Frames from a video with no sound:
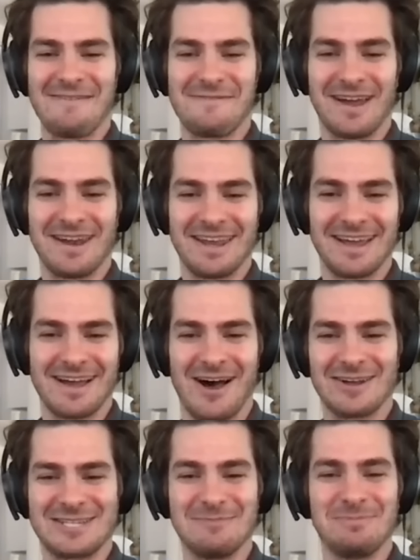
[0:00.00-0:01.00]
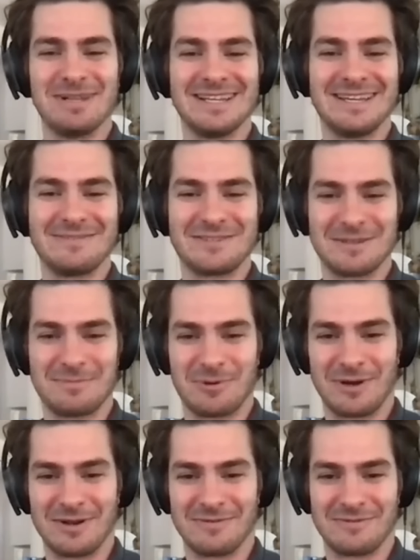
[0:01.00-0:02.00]
I find it hard to believe to the
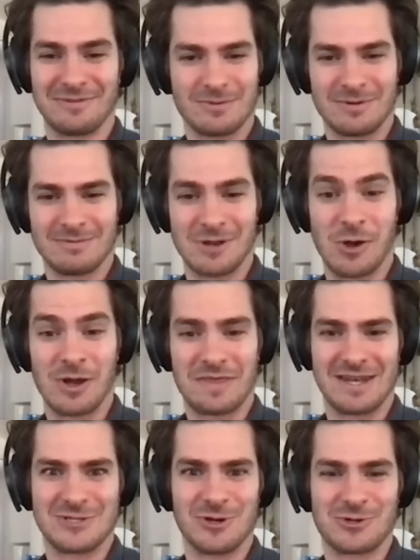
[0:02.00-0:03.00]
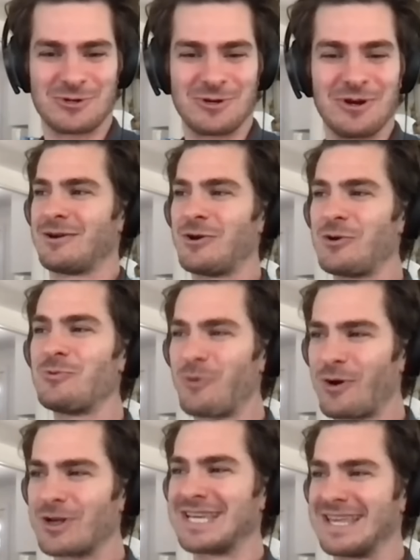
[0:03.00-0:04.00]
point of knowing that it's not true. Who
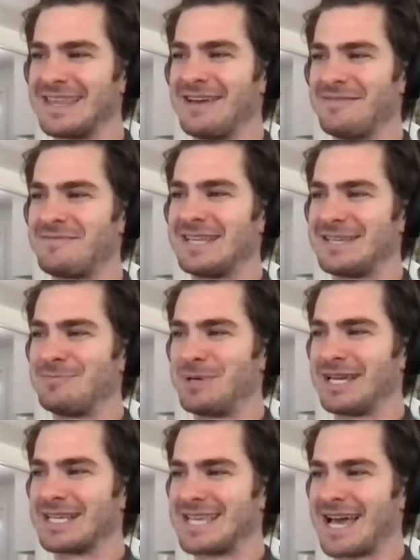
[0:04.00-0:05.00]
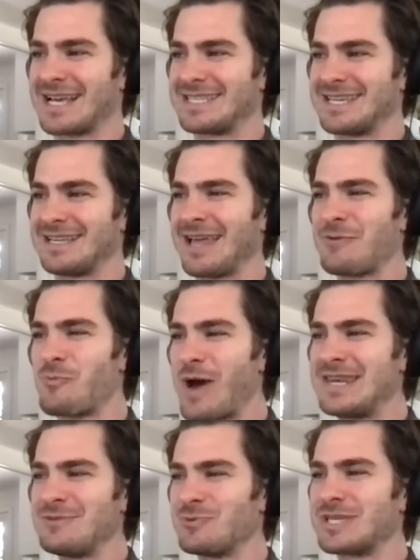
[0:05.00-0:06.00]
was it that invented being sexy? Like,
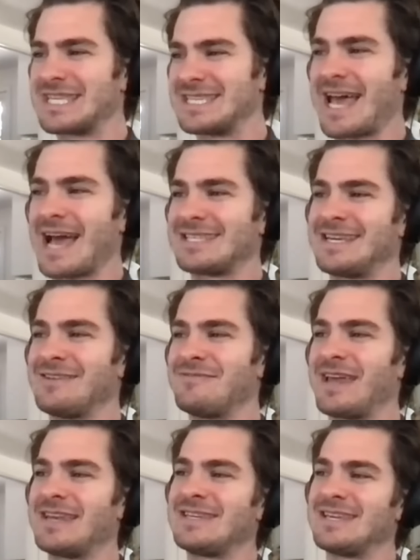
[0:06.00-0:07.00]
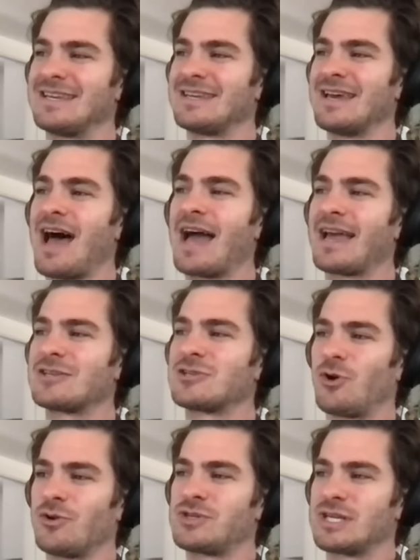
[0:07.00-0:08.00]
when was sexy invented? I guess
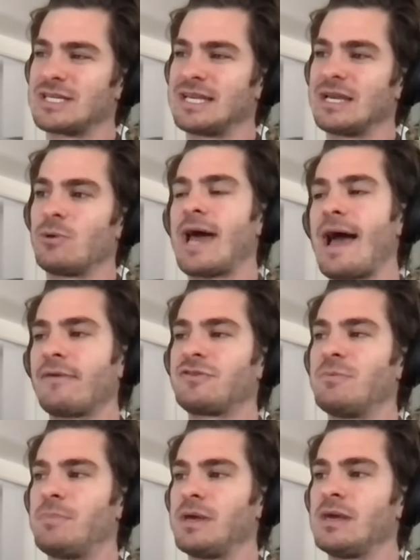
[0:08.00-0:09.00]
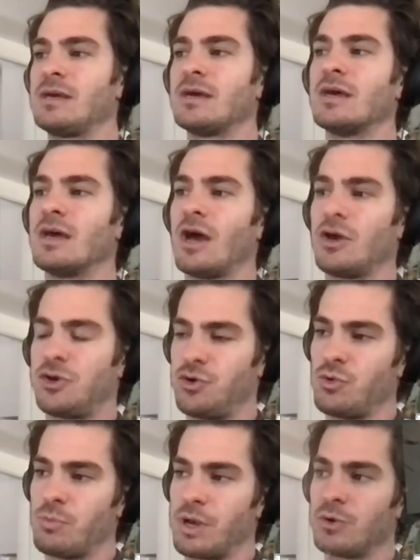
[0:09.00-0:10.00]
consciously. It would have to be a
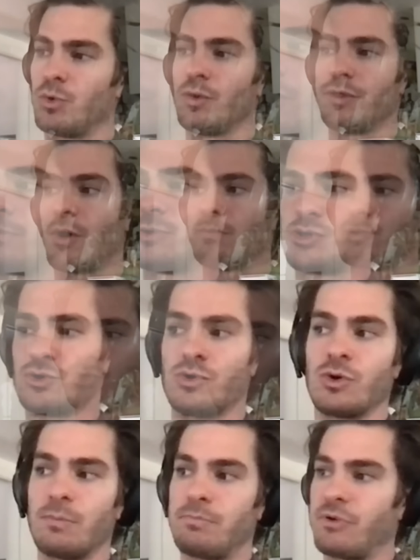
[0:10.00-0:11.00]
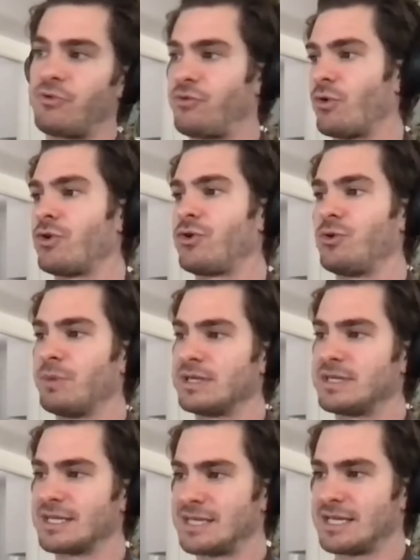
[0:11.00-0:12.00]
human, although I'm sure before
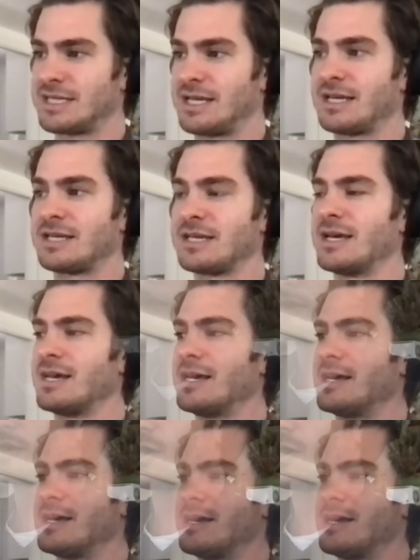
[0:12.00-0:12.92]
humans existed in the